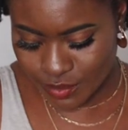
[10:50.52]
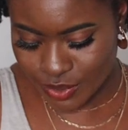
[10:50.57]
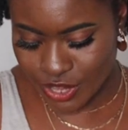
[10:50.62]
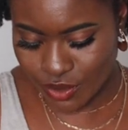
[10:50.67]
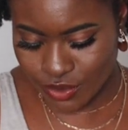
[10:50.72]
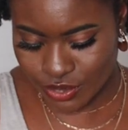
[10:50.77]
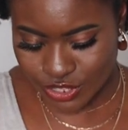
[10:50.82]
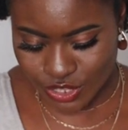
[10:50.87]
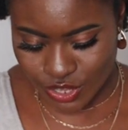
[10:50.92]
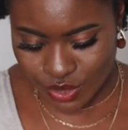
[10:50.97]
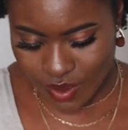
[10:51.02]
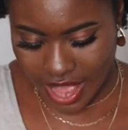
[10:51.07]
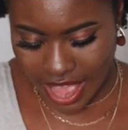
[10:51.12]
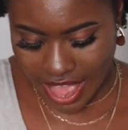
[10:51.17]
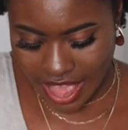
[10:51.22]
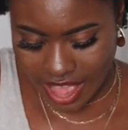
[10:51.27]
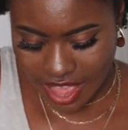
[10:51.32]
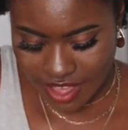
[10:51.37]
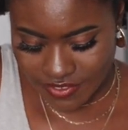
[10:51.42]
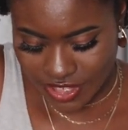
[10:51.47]
we also
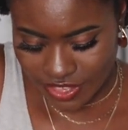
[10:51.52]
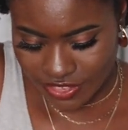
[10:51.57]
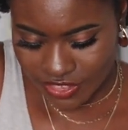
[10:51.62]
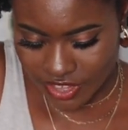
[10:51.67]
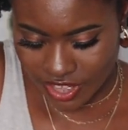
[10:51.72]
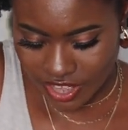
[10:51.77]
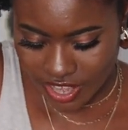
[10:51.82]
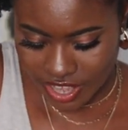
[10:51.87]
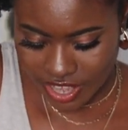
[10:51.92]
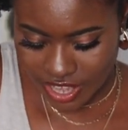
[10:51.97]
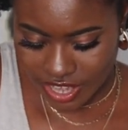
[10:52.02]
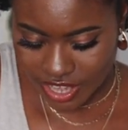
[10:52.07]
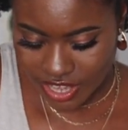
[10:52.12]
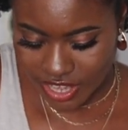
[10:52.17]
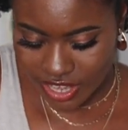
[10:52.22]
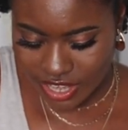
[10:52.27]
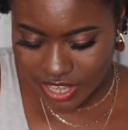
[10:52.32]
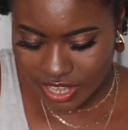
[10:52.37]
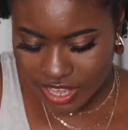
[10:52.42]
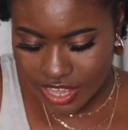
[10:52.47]
have
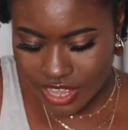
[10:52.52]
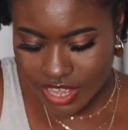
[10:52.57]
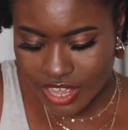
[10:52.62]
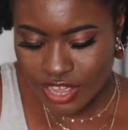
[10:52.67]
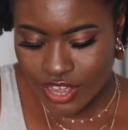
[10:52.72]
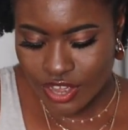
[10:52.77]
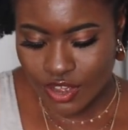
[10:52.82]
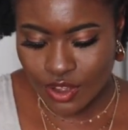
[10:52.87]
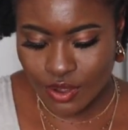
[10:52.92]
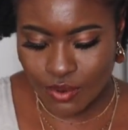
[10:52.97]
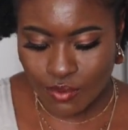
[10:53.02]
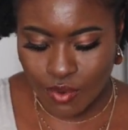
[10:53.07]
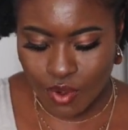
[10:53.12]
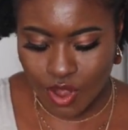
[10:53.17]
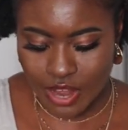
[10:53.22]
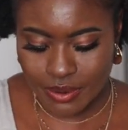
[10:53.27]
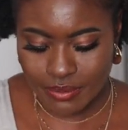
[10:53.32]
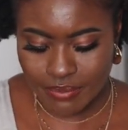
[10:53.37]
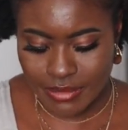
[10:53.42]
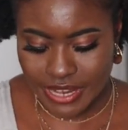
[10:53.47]
the
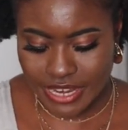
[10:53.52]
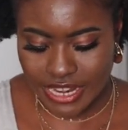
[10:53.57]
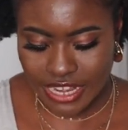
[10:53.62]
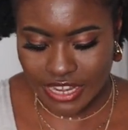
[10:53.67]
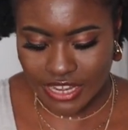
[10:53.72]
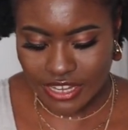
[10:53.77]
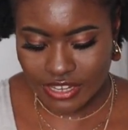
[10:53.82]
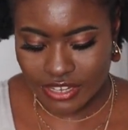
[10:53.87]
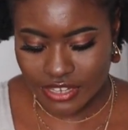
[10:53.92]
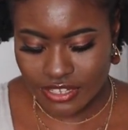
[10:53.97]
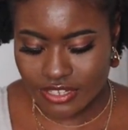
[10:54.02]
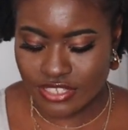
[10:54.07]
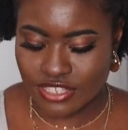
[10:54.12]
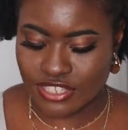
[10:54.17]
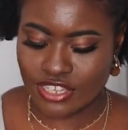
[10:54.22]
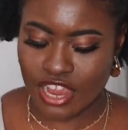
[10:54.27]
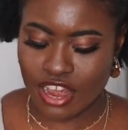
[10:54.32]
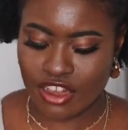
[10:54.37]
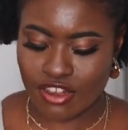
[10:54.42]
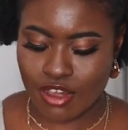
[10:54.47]
one minute
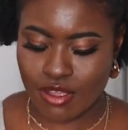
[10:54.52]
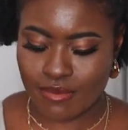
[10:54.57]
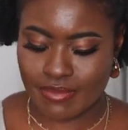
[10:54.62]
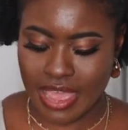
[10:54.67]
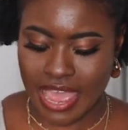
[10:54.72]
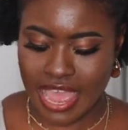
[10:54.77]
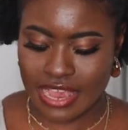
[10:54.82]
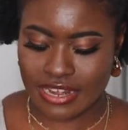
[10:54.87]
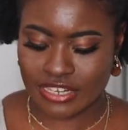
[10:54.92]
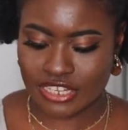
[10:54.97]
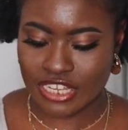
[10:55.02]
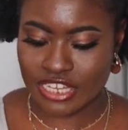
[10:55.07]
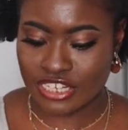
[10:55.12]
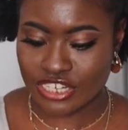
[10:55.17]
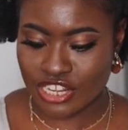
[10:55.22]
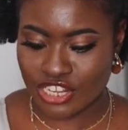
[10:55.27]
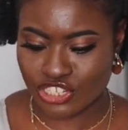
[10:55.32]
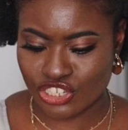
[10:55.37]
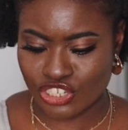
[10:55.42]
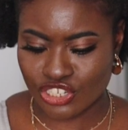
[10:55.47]
serum and
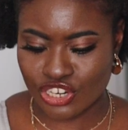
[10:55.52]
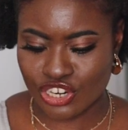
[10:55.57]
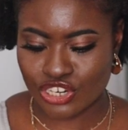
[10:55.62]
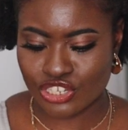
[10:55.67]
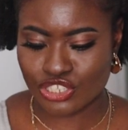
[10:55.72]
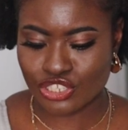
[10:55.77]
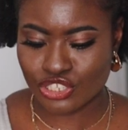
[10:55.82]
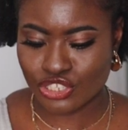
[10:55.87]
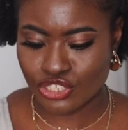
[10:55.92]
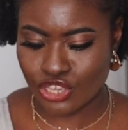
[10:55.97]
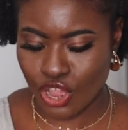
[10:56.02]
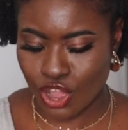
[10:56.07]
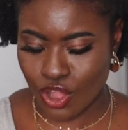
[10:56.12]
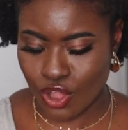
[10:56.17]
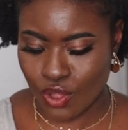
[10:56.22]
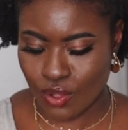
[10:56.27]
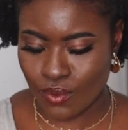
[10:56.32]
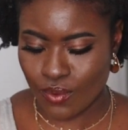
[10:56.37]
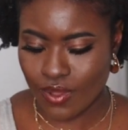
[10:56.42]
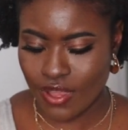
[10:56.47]
conditioner.
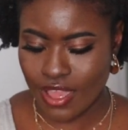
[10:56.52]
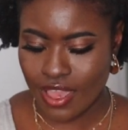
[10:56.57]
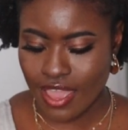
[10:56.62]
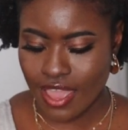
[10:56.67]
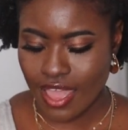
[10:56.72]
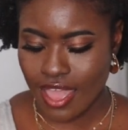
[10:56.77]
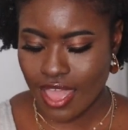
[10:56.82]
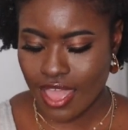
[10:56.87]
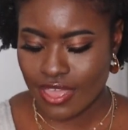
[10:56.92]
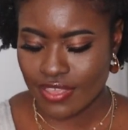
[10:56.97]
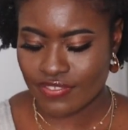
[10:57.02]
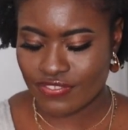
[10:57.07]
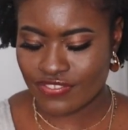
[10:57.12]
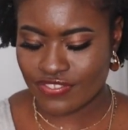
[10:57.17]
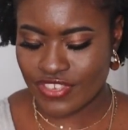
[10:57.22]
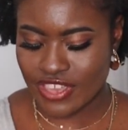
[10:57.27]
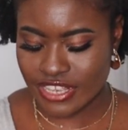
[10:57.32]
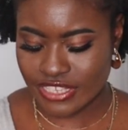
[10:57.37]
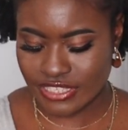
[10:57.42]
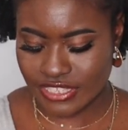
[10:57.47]
So
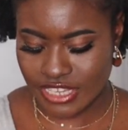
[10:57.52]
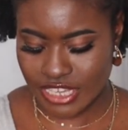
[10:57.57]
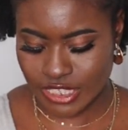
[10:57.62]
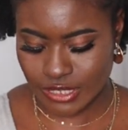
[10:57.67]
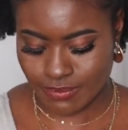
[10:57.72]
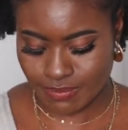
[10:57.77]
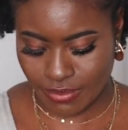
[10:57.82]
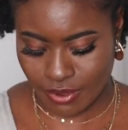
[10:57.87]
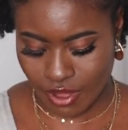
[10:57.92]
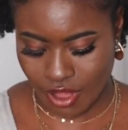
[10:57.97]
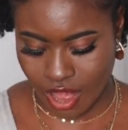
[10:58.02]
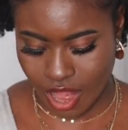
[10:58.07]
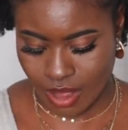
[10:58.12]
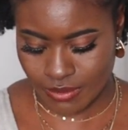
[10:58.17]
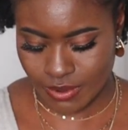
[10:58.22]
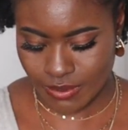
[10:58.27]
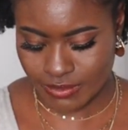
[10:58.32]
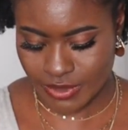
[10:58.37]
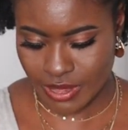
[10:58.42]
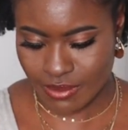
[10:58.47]
this is
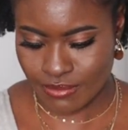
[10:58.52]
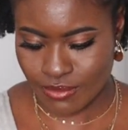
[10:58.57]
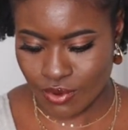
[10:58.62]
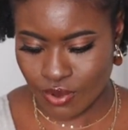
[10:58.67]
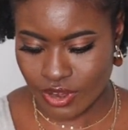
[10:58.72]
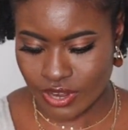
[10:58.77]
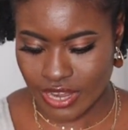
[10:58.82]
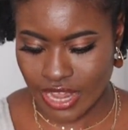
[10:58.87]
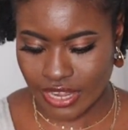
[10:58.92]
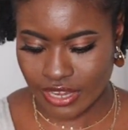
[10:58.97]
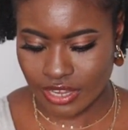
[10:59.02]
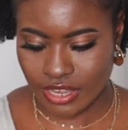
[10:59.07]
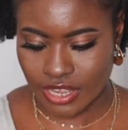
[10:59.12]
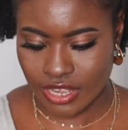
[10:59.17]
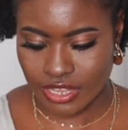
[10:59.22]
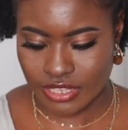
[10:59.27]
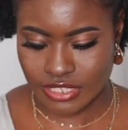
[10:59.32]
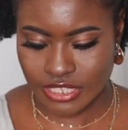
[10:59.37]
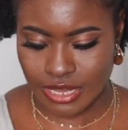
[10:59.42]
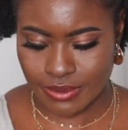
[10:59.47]
probably more like
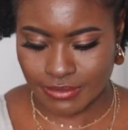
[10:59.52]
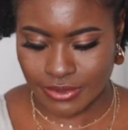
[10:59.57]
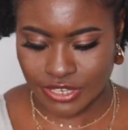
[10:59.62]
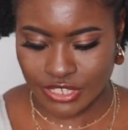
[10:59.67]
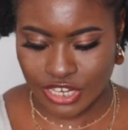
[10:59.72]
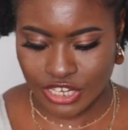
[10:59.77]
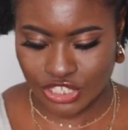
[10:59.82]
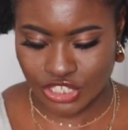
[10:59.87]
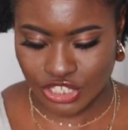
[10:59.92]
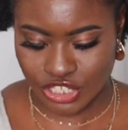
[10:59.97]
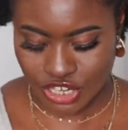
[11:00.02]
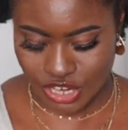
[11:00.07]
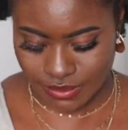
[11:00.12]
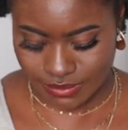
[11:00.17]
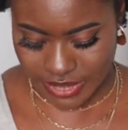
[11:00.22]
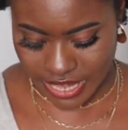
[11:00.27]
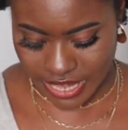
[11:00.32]
a deep conditioner, I'm